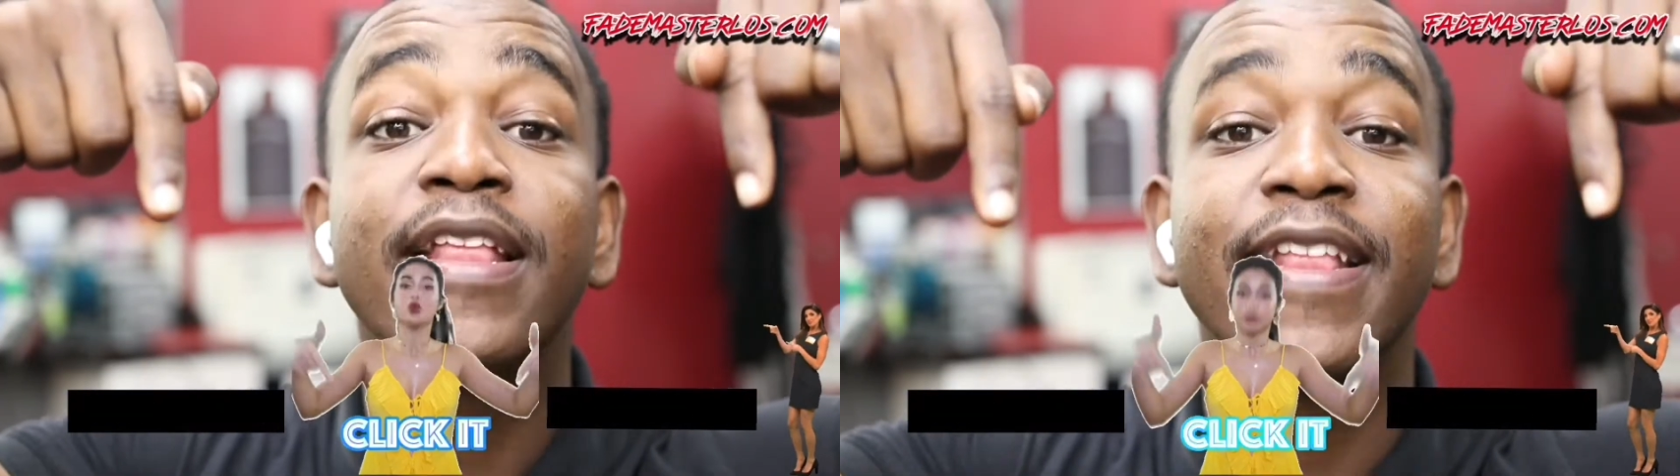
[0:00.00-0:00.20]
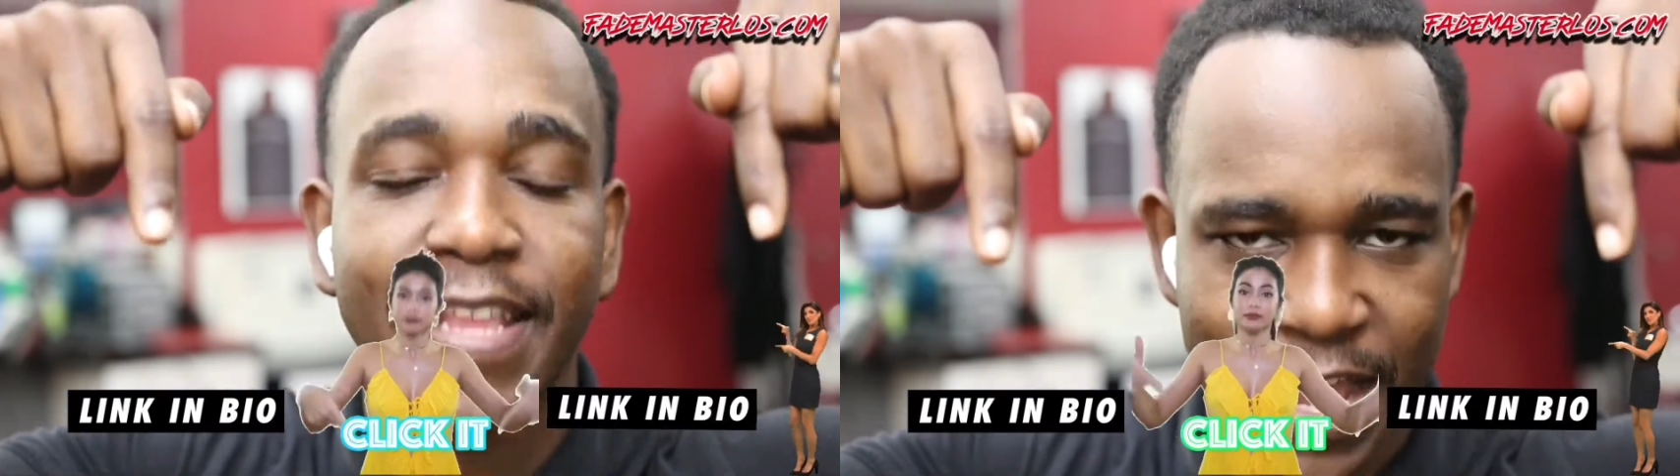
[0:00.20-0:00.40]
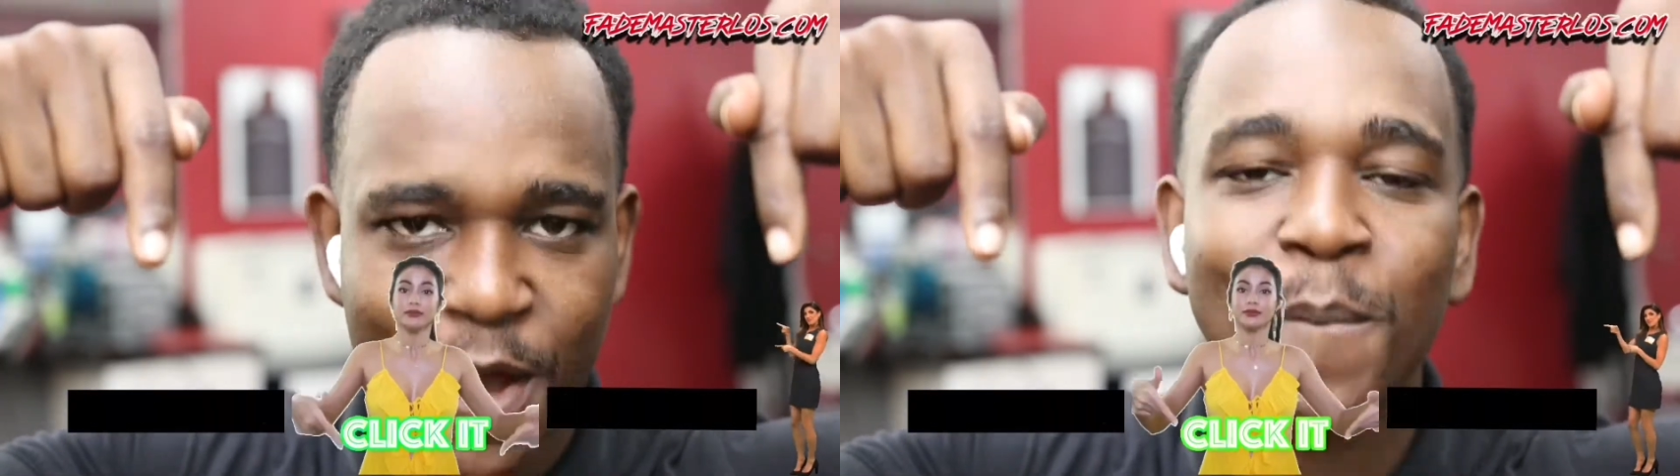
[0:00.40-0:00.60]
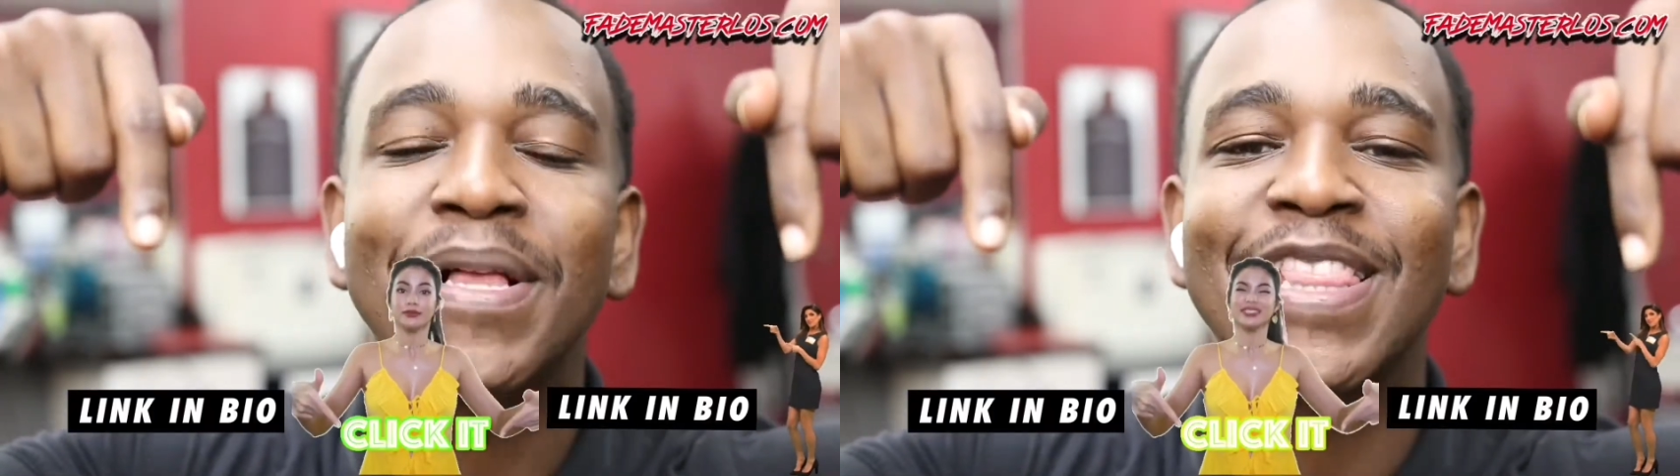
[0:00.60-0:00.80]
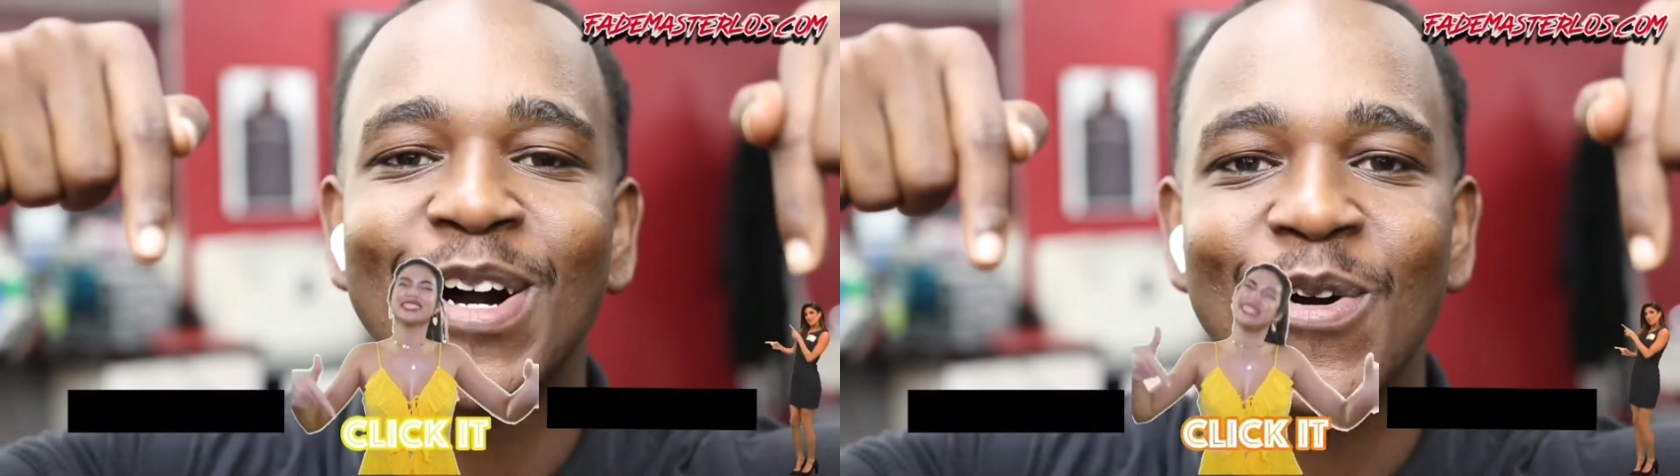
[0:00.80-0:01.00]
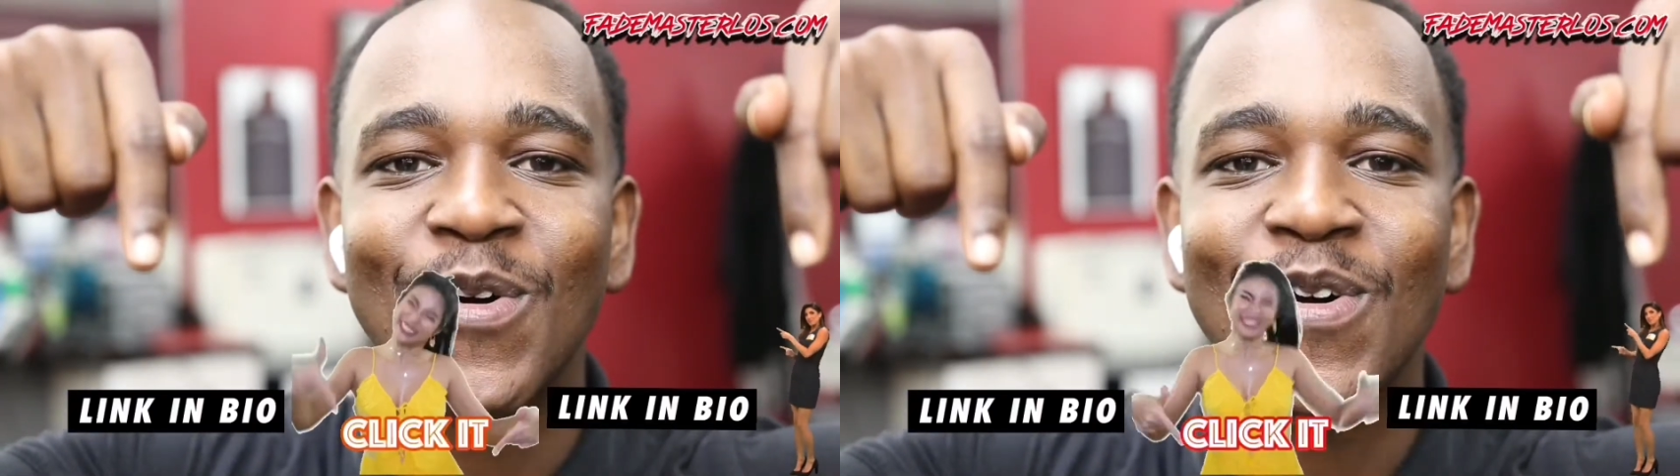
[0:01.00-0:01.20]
down below.